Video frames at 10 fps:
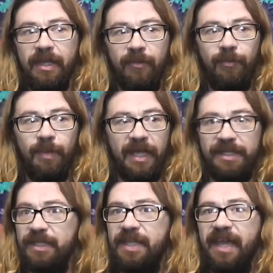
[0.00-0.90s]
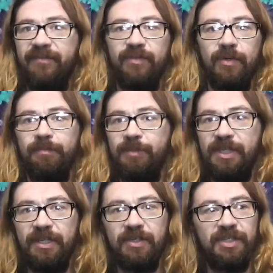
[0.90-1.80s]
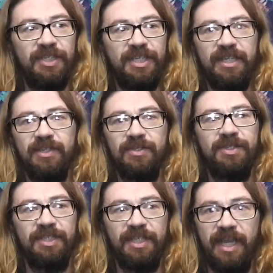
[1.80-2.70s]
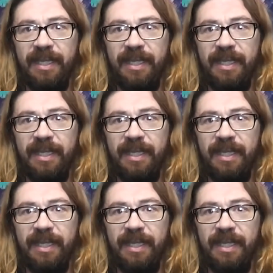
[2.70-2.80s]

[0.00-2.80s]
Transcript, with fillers: And I did that for years and years, and,